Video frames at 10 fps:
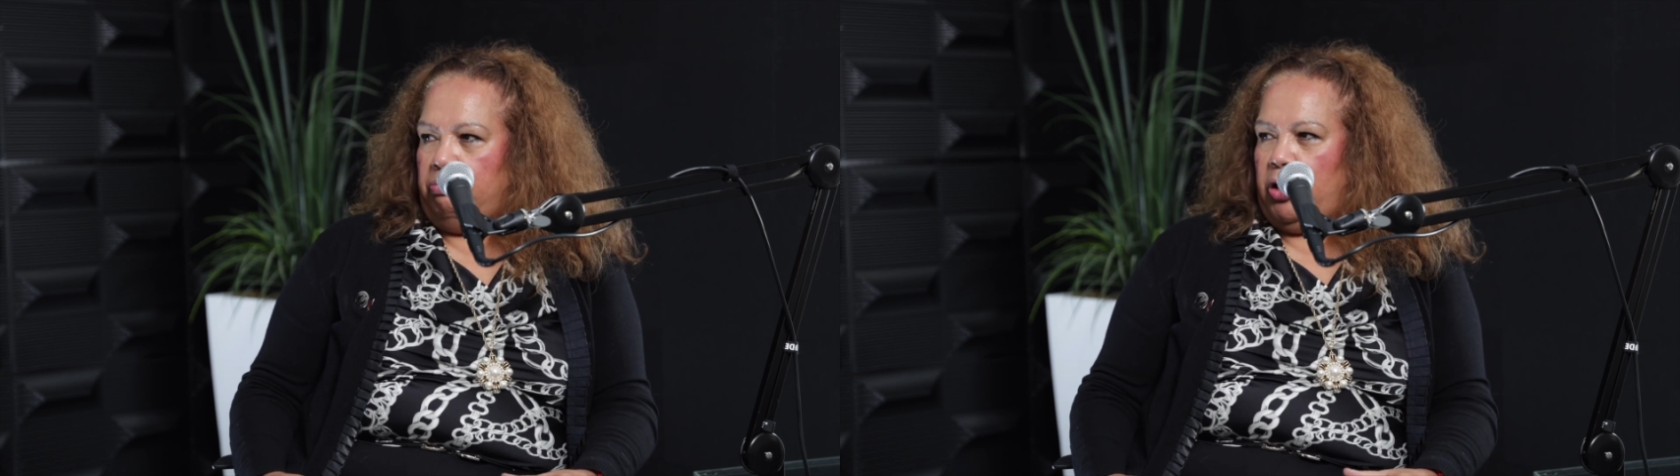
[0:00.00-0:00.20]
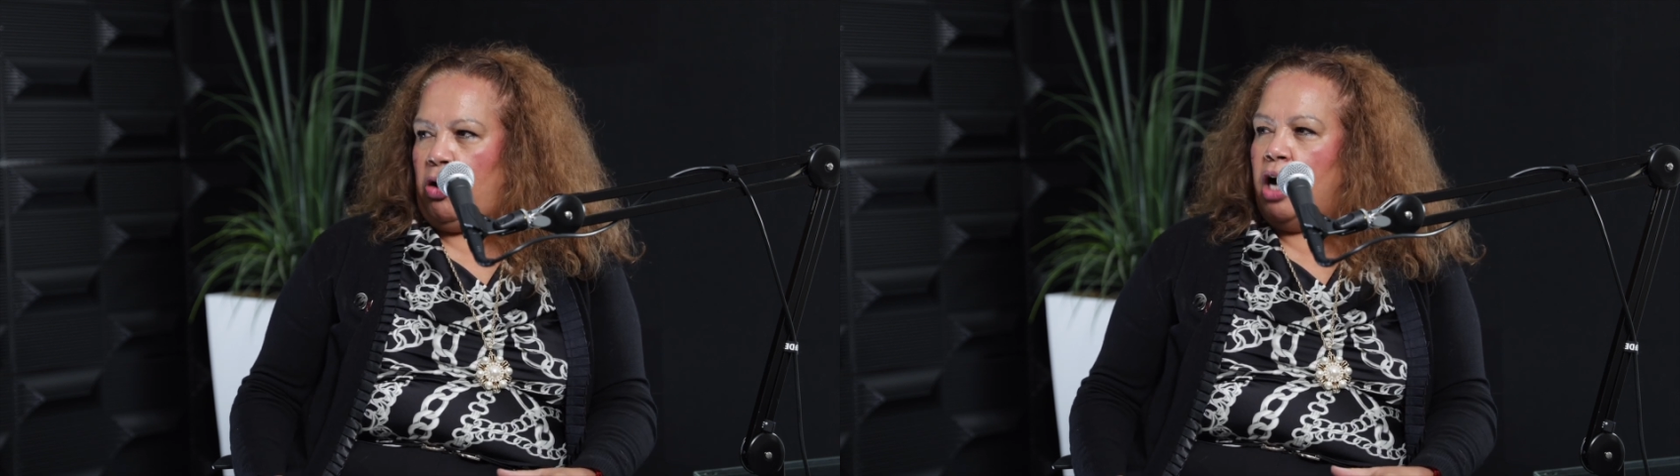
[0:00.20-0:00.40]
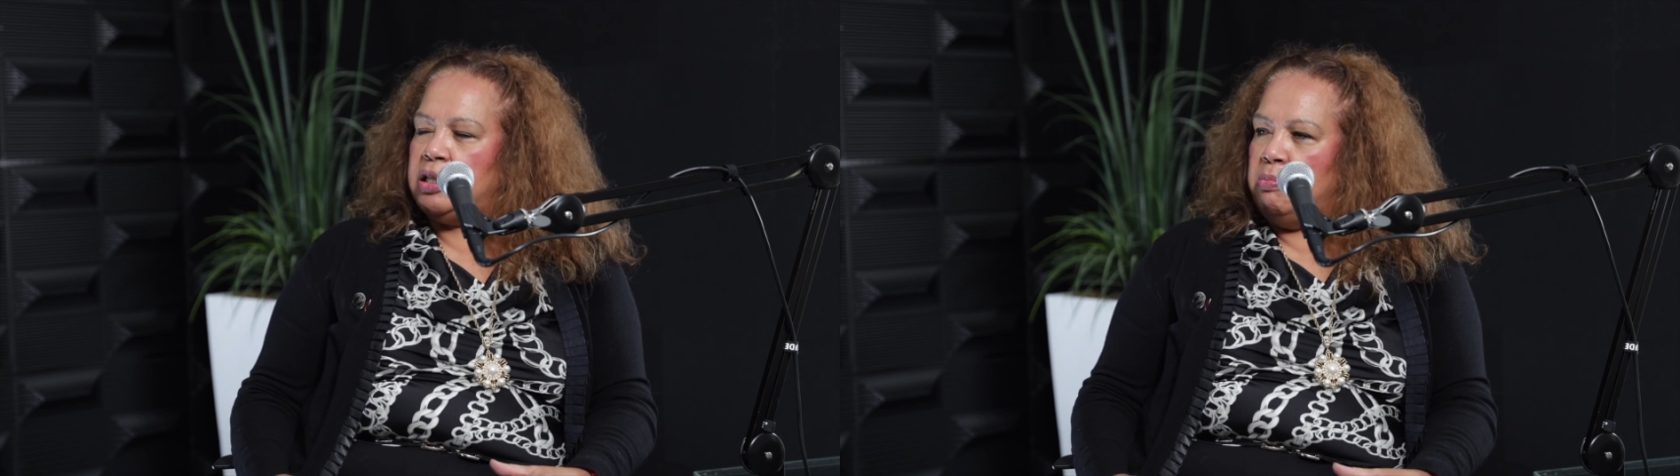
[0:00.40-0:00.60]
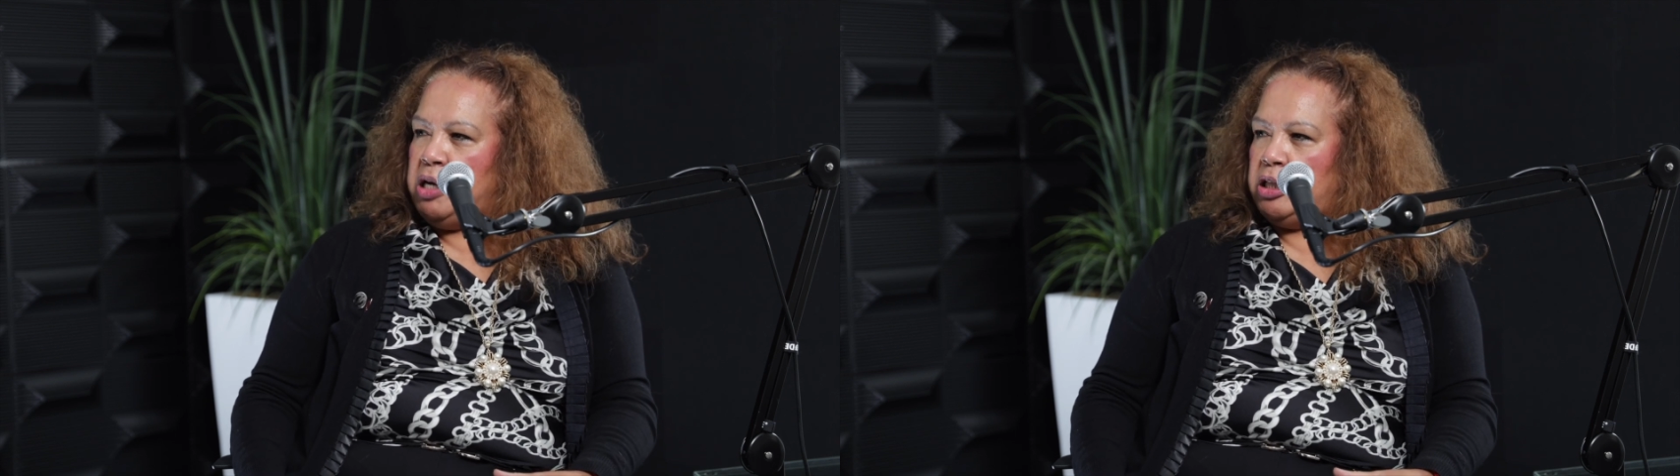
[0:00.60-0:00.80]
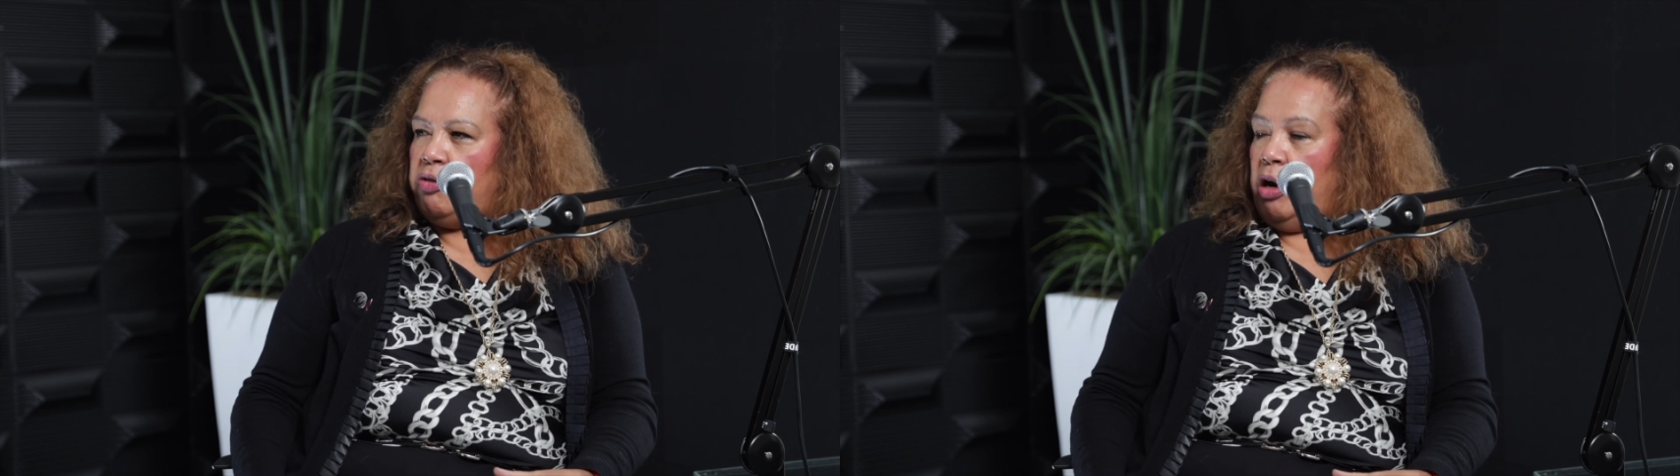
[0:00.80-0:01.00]
There are some
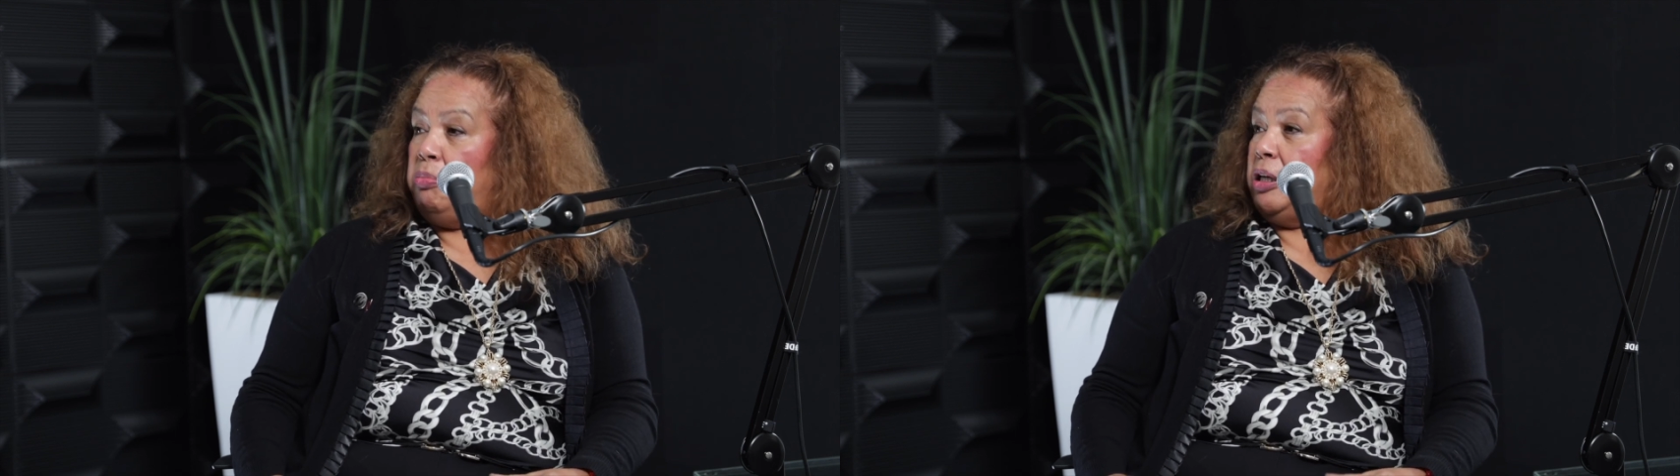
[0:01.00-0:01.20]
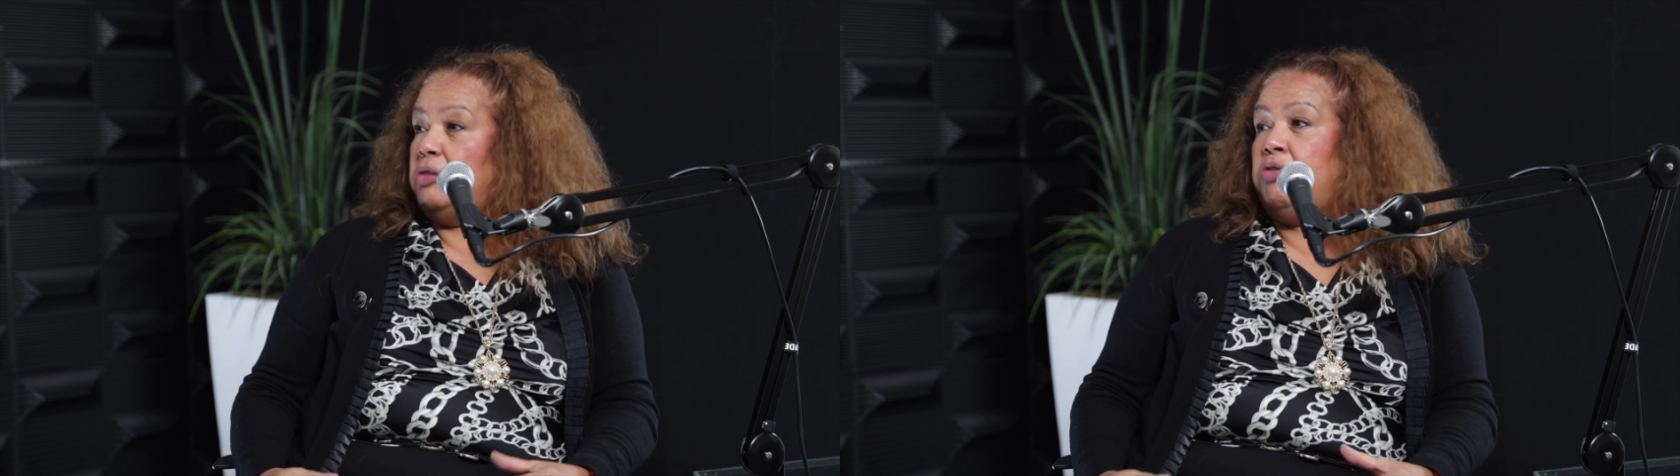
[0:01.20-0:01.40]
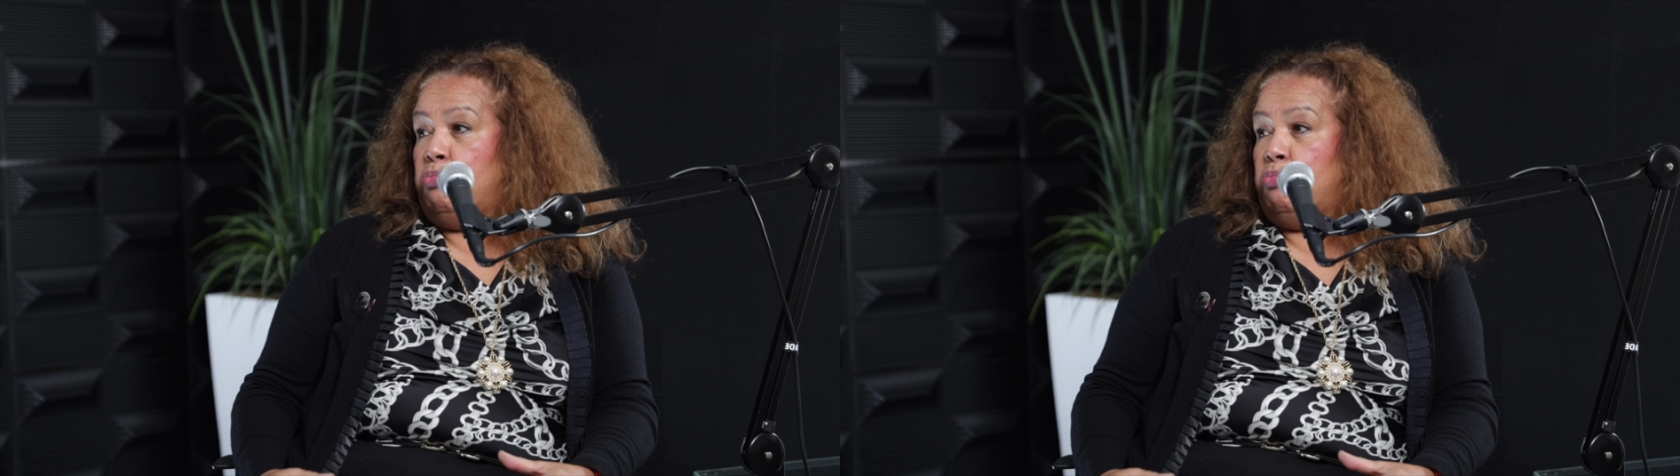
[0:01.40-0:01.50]
beachfront, but it's